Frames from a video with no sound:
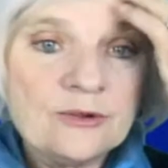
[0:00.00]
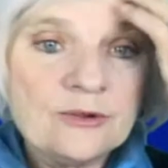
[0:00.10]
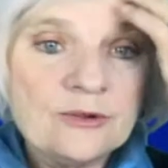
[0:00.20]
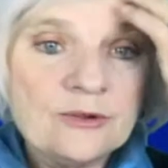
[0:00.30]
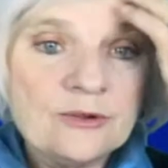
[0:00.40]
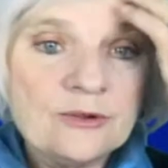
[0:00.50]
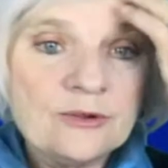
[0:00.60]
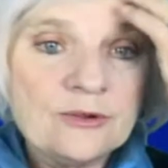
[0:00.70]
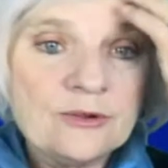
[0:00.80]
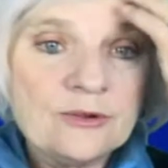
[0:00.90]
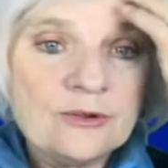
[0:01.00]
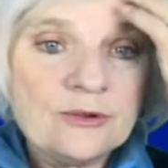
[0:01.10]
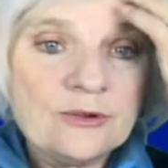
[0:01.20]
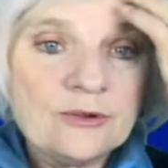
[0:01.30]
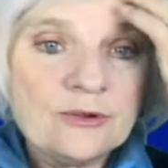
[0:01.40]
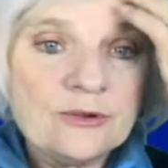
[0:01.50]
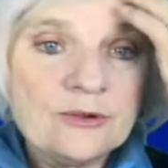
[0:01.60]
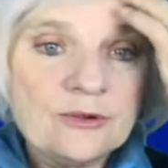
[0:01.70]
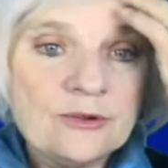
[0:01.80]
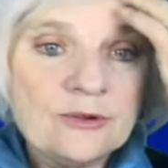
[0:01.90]
as well.
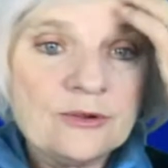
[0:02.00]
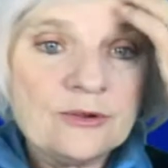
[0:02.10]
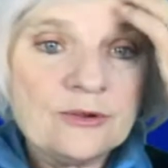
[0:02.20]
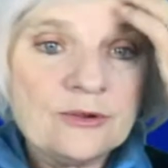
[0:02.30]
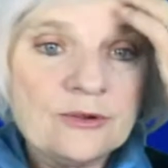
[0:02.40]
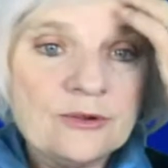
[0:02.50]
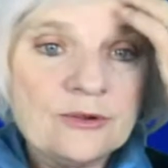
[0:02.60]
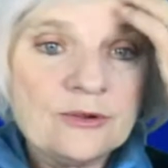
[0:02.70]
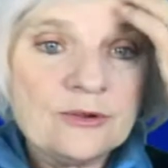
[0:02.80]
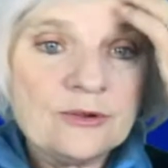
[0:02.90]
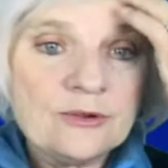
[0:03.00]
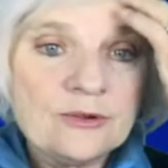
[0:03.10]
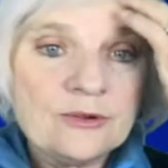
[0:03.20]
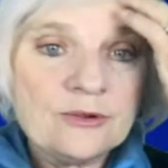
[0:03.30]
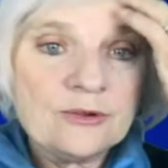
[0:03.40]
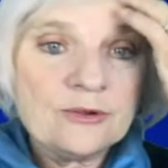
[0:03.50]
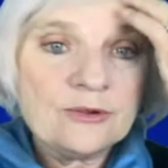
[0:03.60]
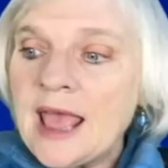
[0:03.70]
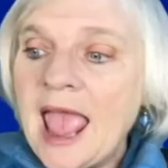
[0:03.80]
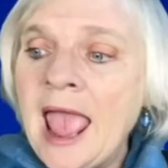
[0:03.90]
When there's a lot of
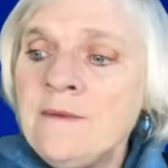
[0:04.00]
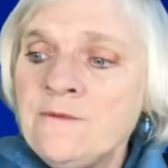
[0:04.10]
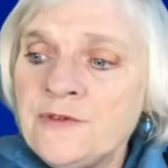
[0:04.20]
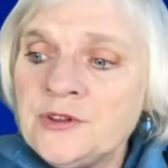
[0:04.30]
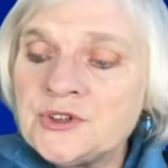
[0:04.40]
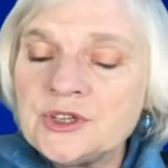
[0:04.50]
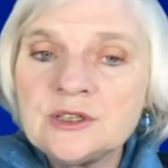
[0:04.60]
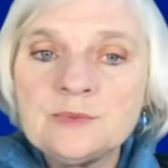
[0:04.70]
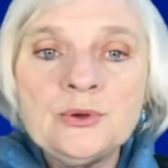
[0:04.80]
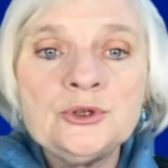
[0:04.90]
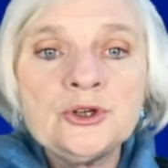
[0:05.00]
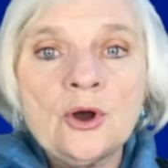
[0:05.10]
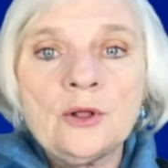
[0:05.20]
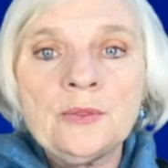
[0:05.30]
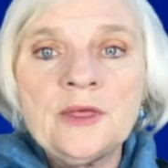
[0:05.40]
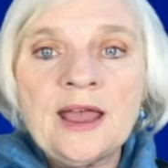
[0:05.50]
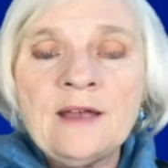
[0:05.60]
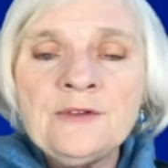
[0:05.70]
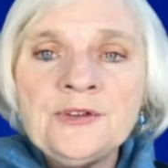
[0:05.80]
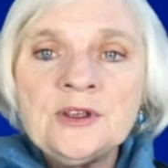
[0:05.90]
emphasis put on that
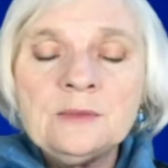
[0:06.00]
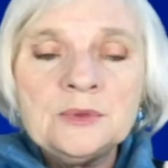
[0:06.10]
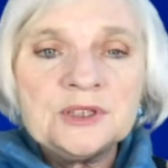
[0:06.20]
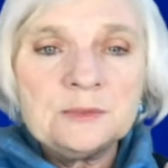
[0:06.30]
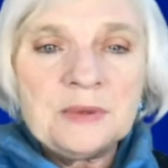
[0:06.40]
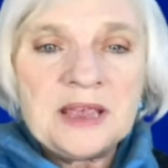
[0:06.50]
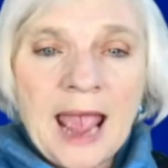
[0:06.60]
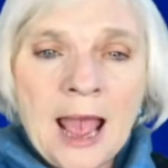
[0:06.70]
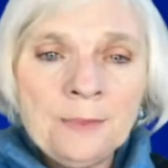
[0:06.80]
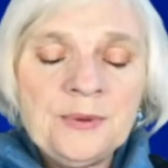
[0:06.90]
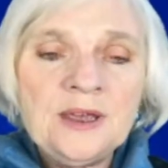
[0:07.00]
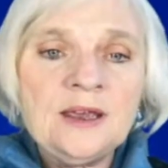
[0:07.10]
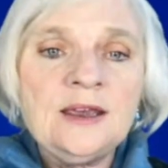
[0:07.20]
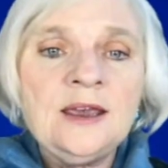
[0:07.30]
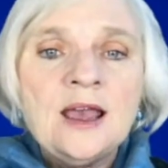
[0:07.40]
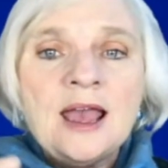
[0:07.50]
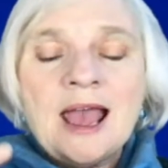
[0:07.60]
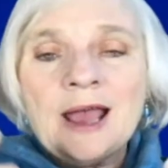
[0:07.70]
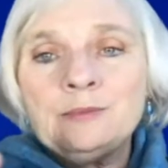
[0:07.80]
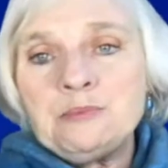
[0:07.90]
everything must be happy
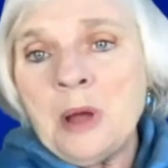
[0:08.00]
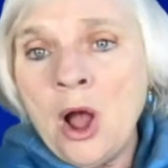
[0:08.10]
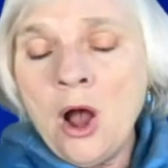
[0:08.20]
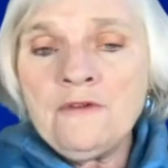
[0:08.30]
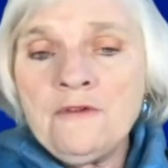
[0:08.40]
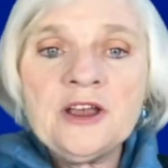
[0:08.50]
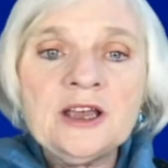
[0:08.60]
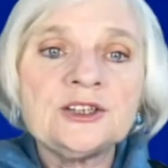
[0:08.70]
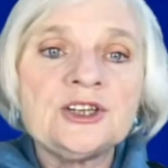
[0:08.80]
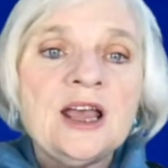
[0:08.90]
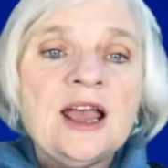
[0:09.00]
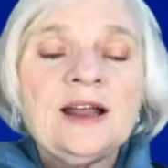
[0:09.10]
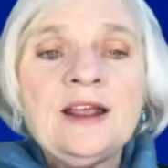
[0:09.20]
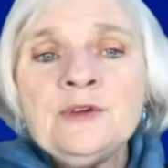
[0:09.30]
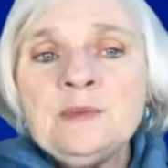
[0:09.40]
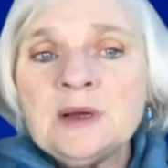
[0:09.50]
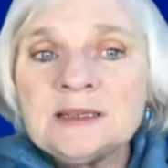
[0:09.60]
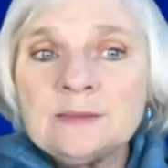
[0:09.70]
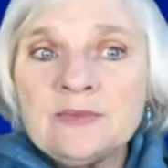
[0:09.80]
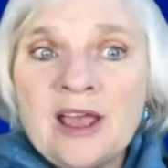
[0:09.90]
and perfect and
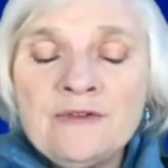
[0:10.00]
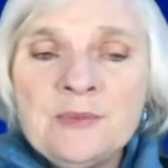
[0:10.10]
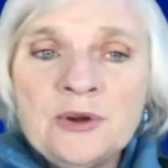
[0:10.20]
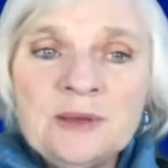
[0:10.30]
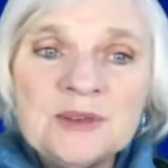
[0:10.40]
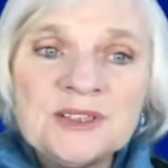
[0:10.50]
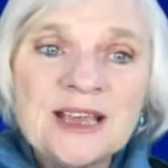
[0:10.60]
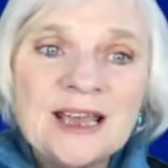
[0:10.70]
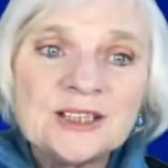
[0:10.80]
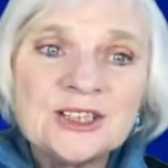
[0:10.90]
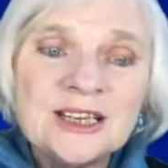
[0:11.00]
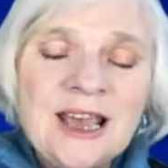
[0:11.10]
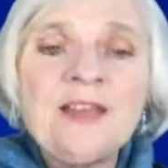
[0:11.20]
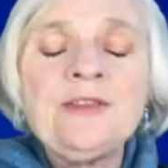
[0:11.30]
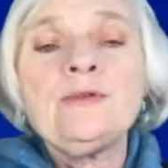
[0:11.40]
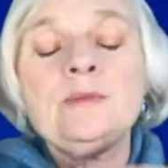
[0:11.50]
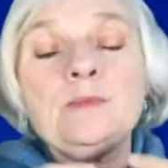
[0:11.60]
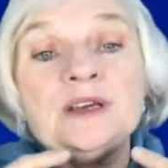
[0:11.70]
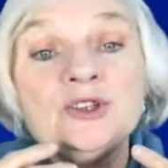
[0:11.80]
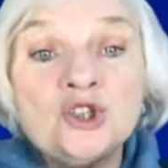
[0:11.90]
everybody must get together
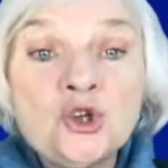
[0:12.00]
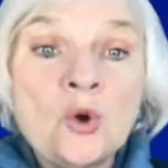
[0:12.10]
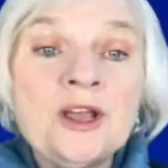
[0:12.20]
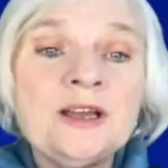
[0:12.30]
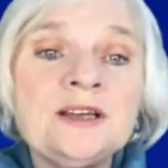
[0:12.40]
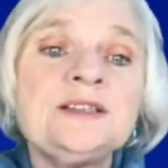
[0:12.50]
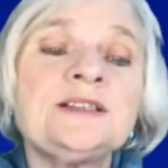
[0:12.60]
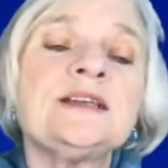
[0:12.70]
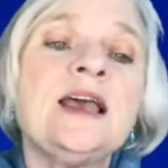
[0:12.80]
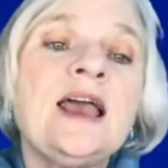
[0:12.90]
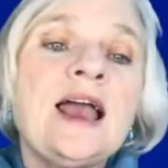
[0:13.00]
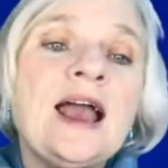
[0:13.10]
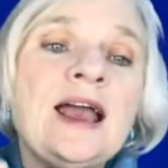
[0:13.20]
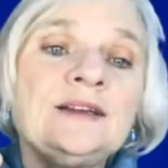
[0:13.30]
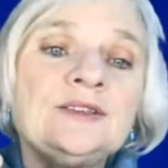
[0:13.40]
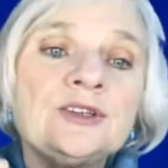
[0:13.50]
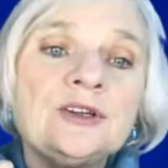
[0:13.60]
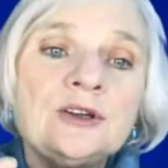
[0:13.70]
and be joyous and